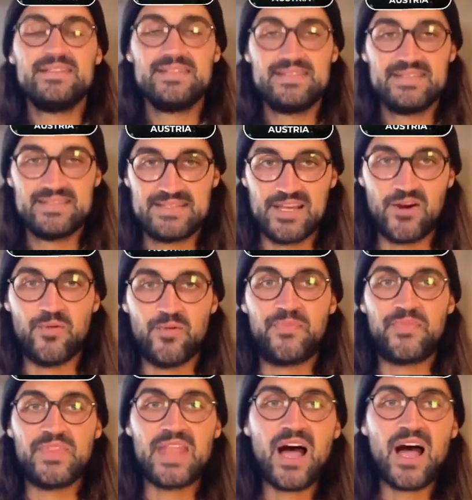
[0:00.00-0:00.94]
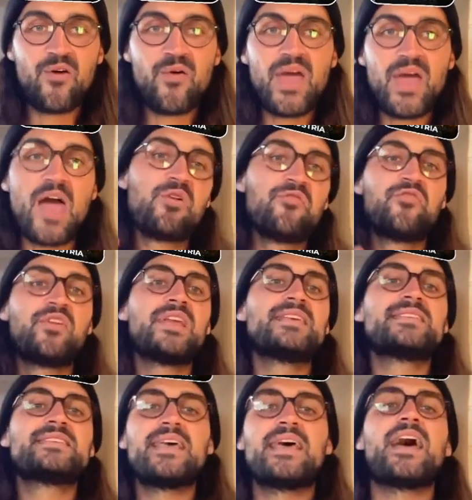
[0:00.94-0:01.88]
So now everything
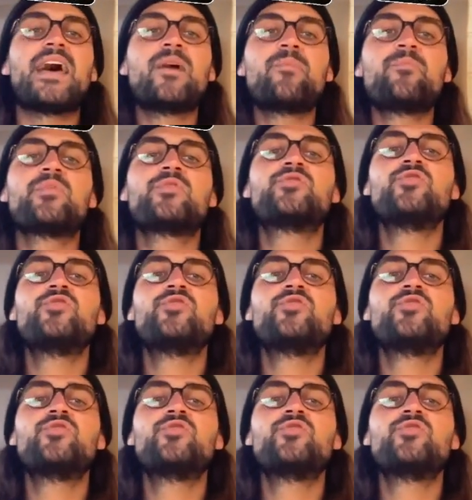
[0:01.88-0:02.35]
is set up